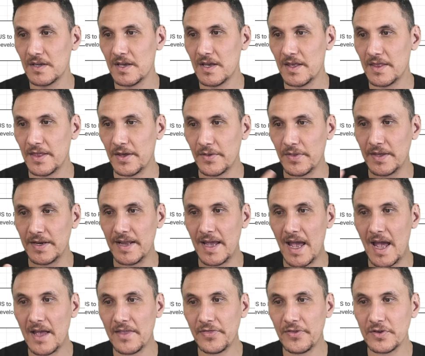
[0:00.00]
They'll then
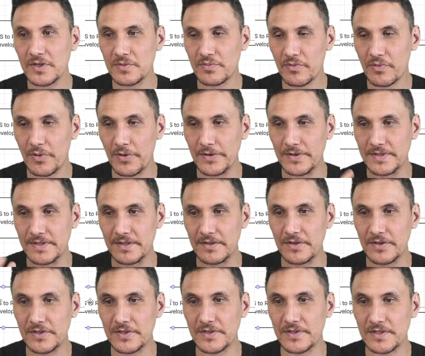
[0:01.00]
add those proposed
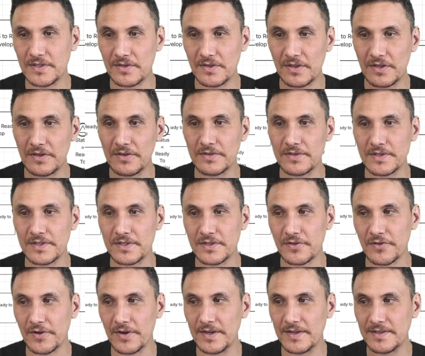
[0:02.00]
solutions to the user
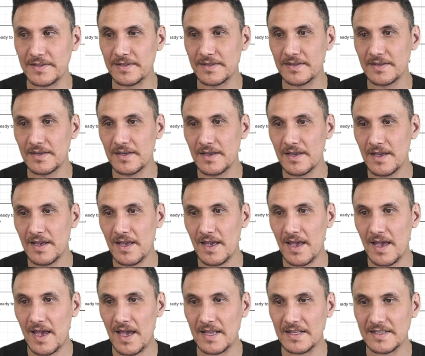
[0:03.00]
stories
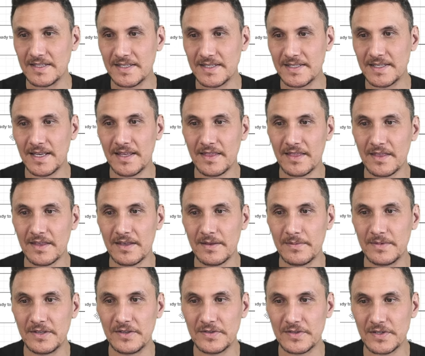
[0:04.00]
and set
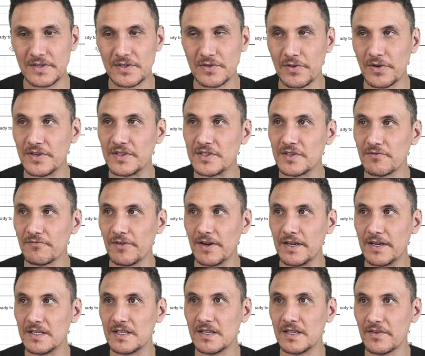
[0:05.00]
the user stories to
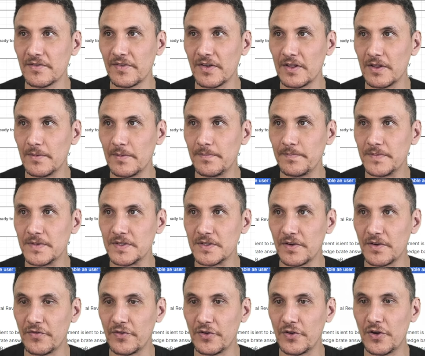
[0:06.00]
ready to develop. So
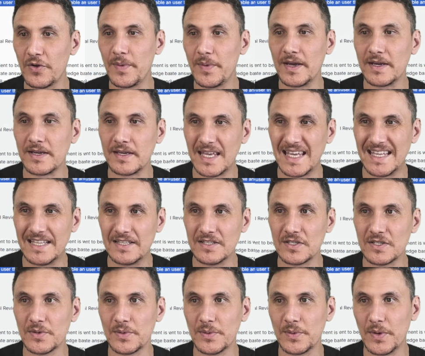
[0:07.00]
if we go back
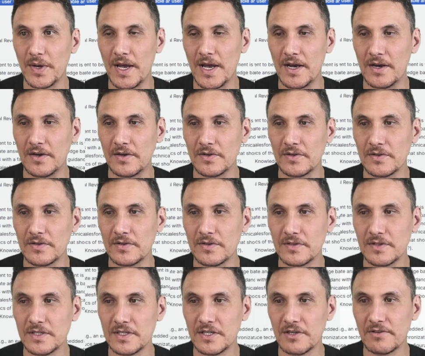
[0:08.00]
into our
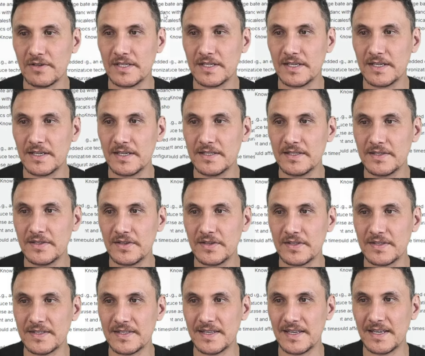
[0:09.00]
Jira tickets, you can
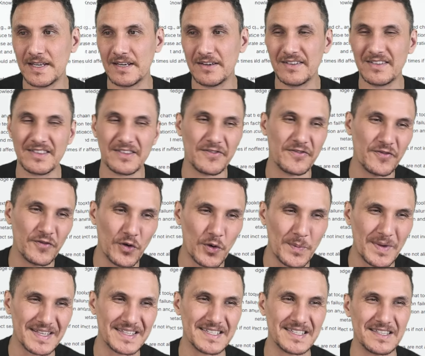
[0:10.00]
see here the
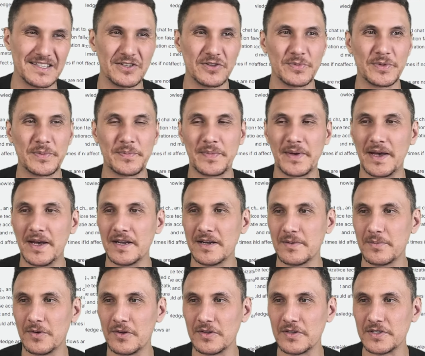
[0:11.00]
format's a little bit bad, I
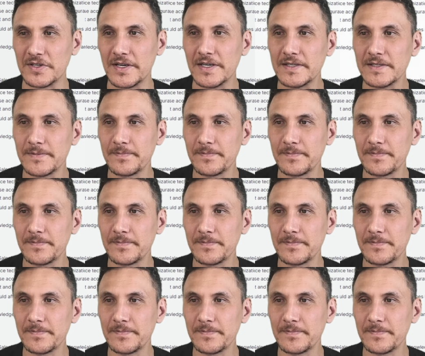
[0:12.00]
apologize.